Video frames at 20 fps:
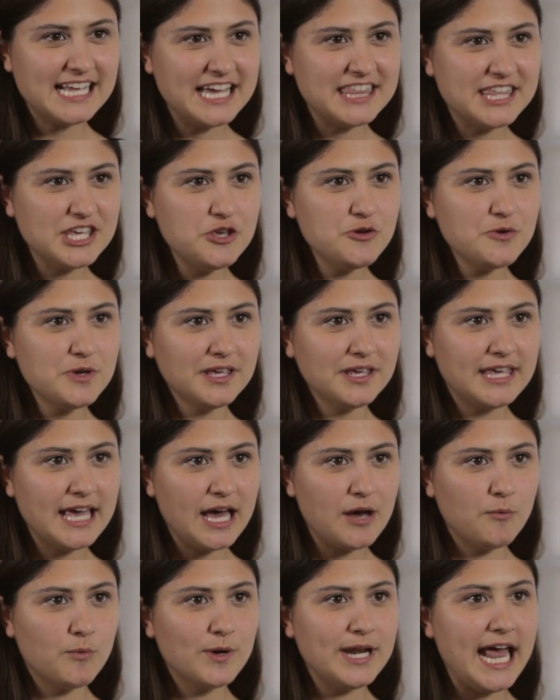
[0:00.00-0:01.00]
I think you can
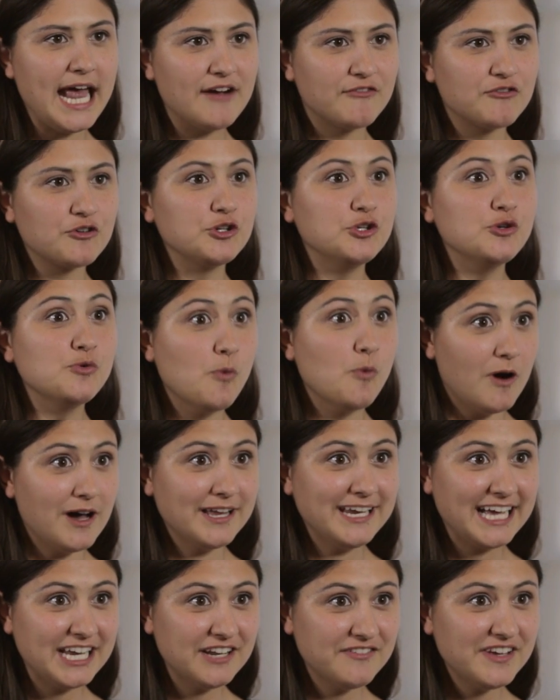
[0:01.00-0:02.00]
get whatever you
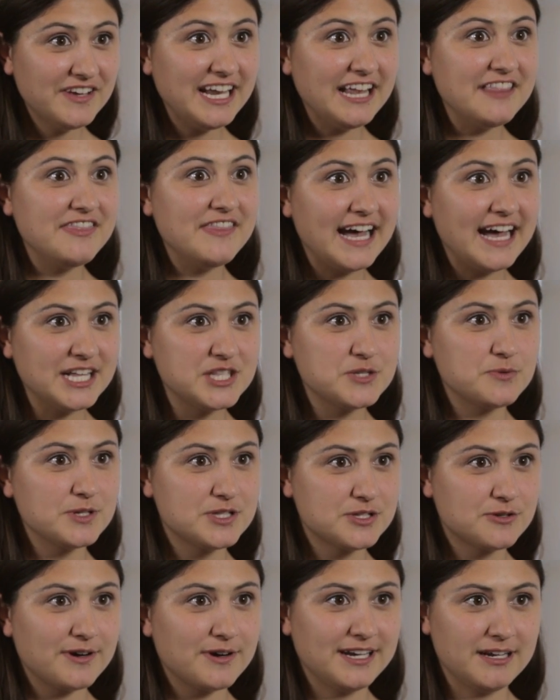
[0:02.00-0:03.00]
want out of it, and that's
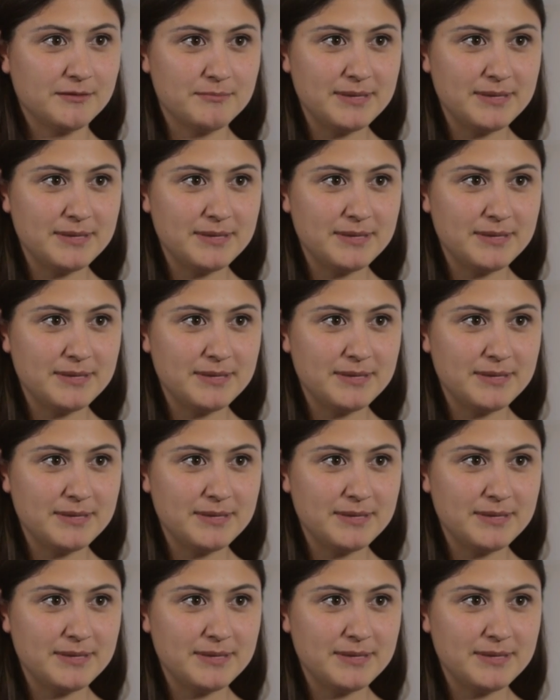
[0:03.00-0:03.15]
what's great